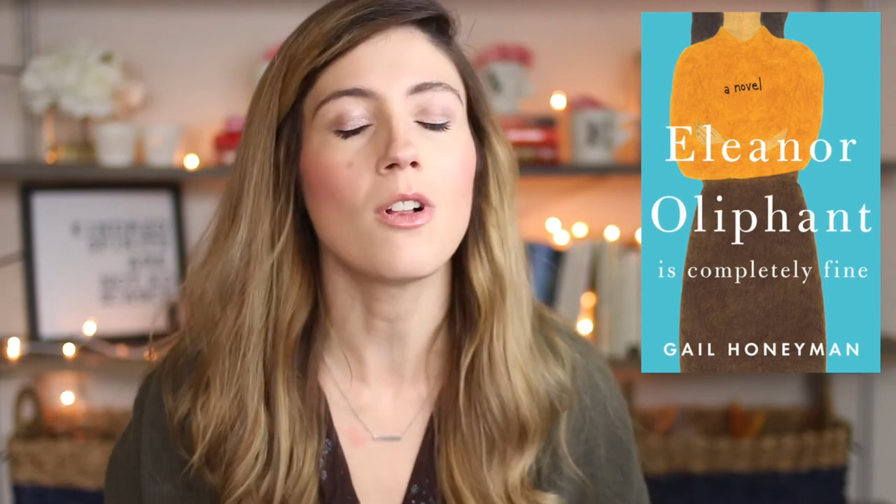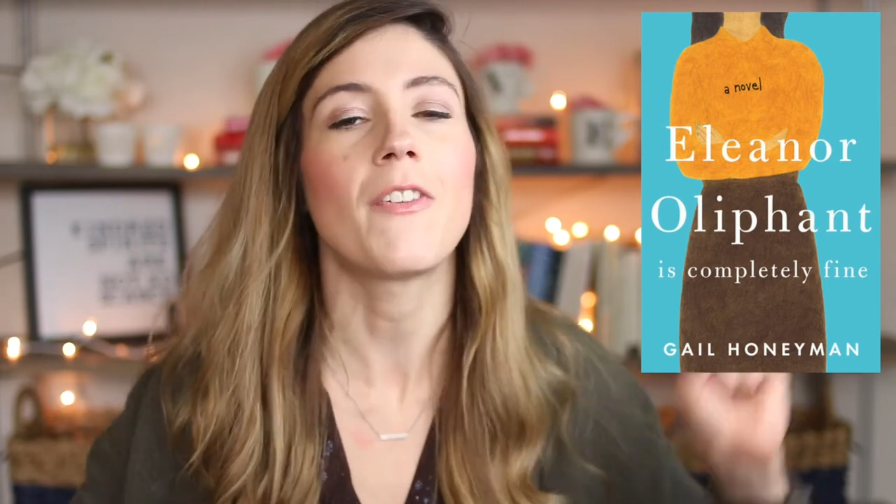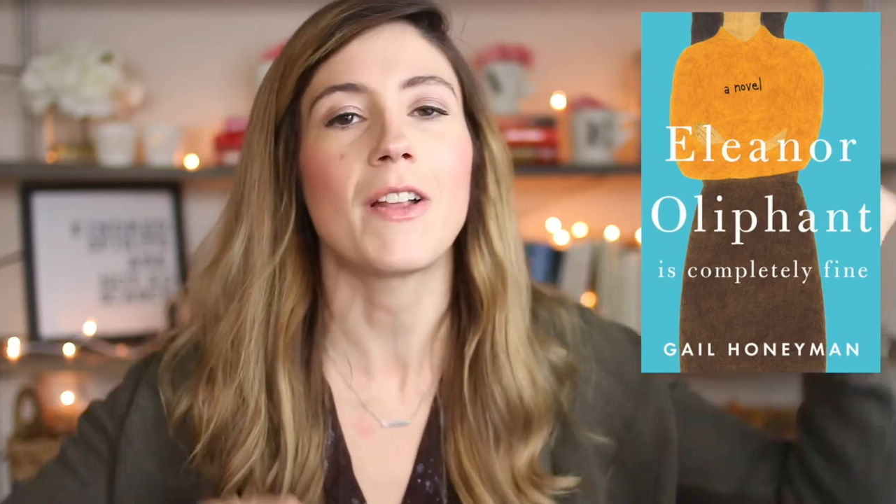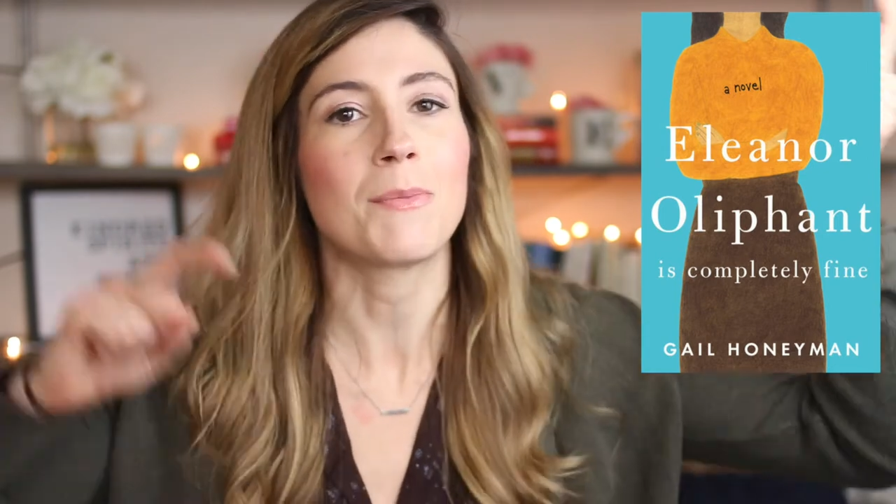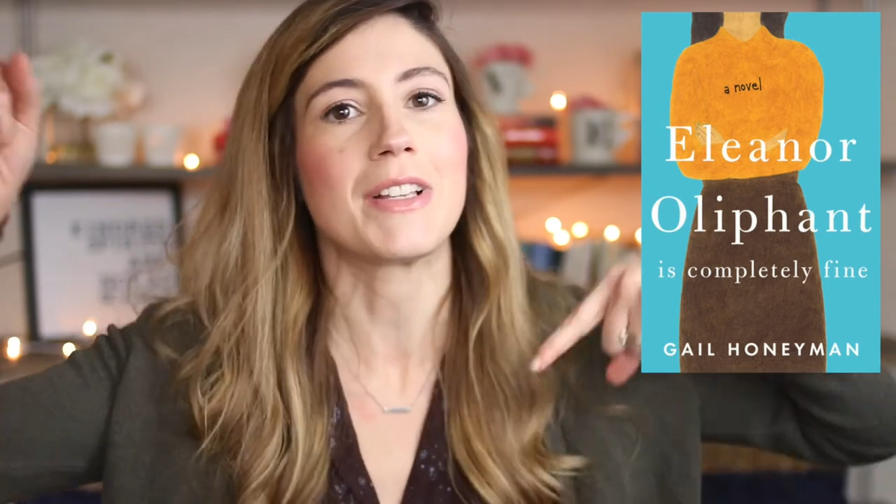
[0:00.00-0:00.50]

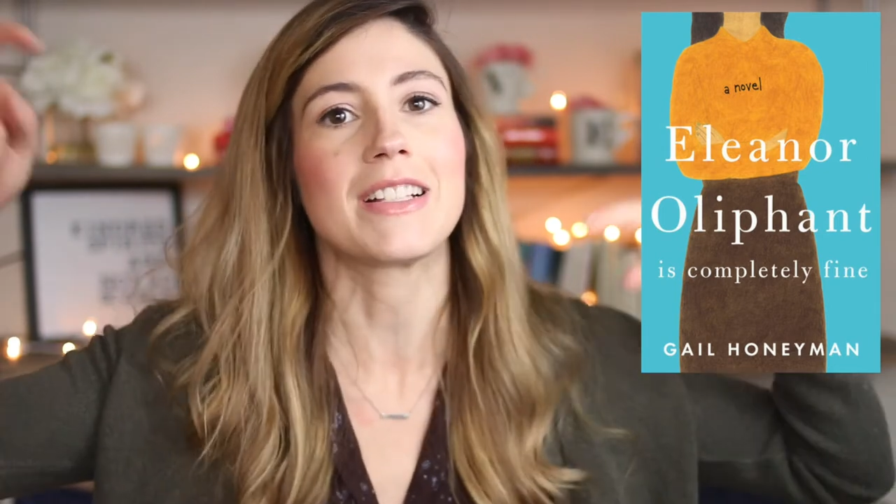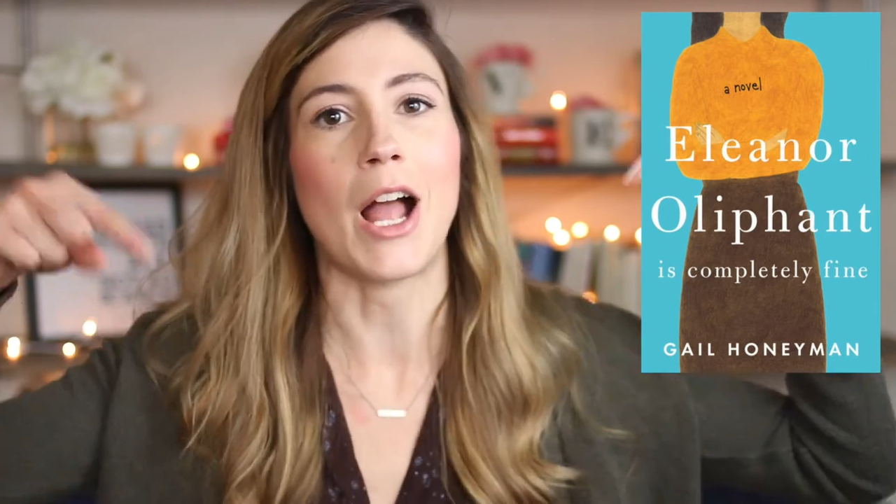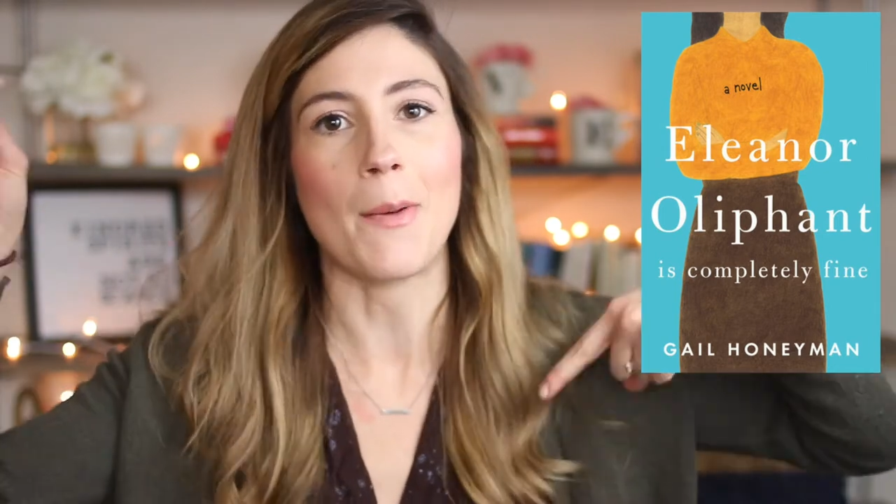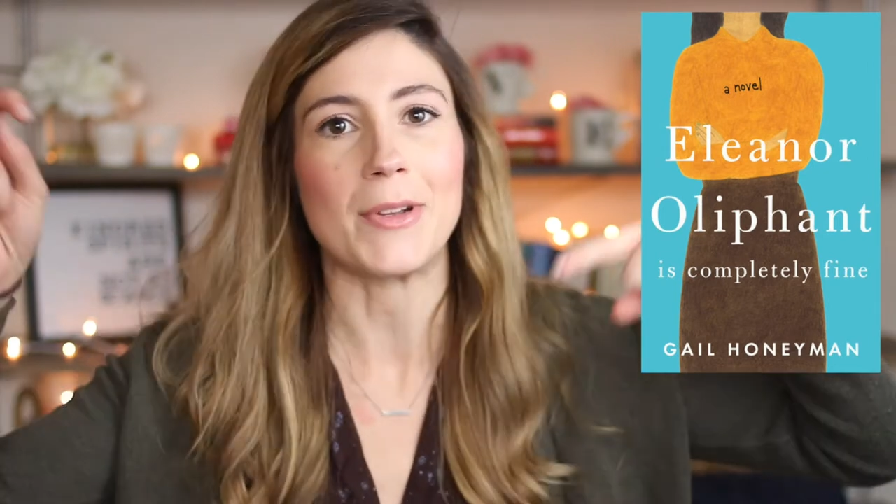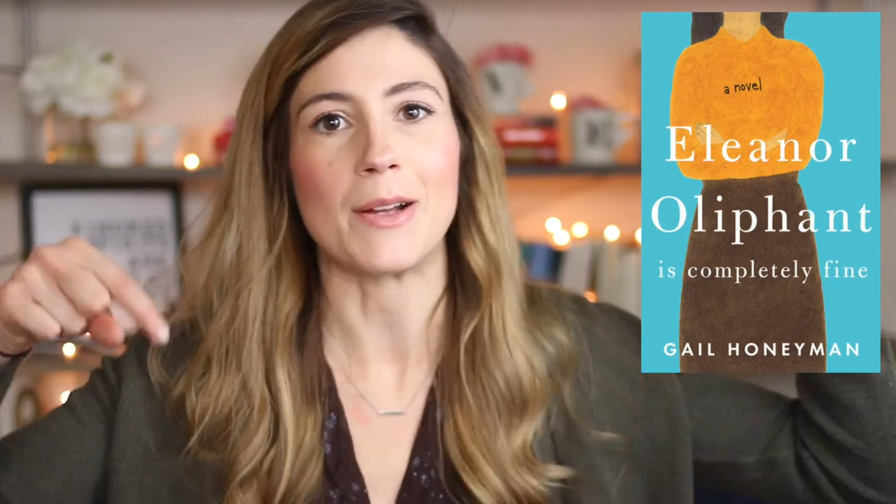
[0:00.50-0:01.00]
Oliphant, please
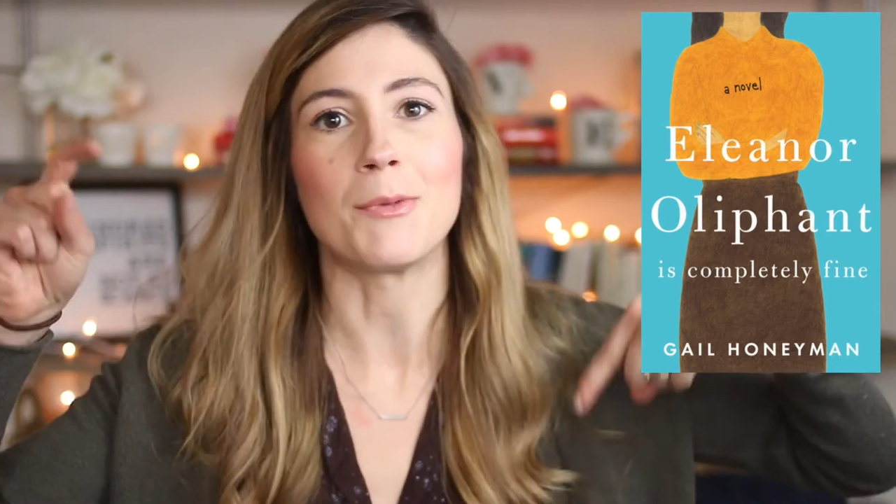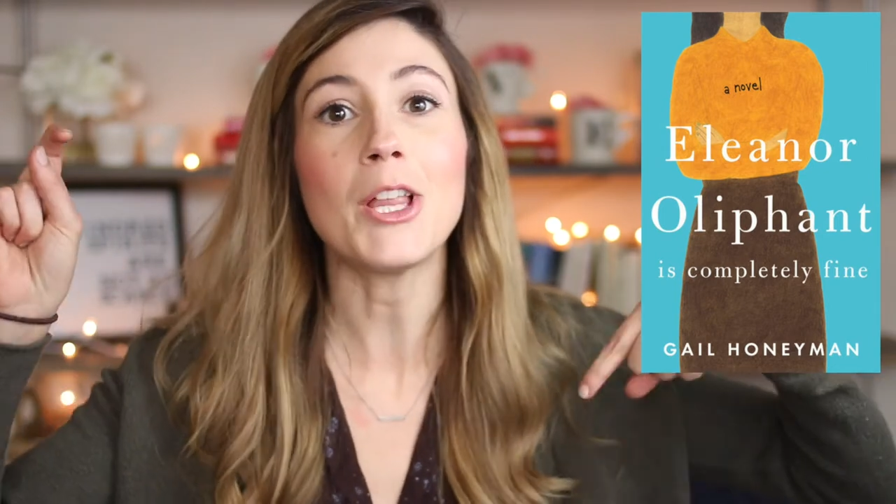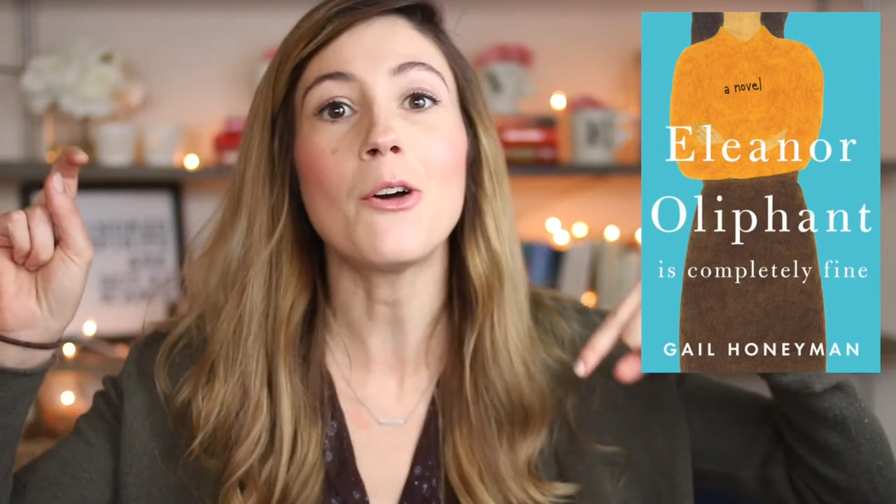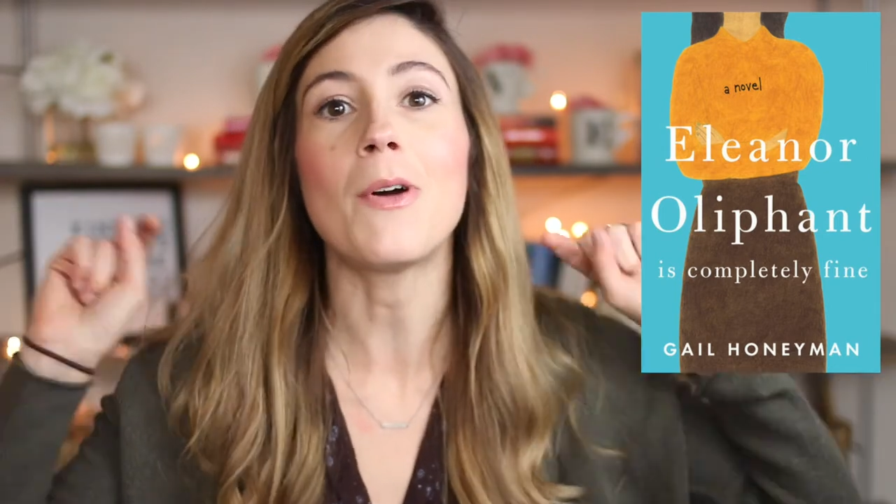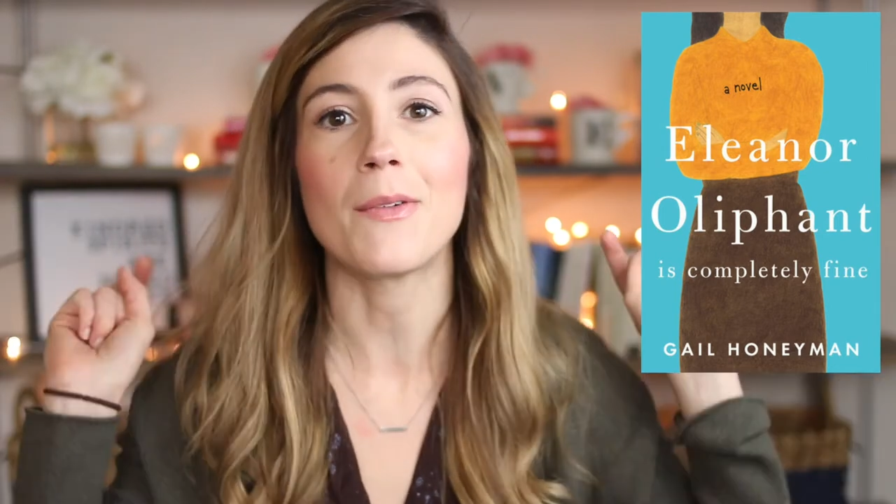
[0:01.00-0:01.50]
comment down below.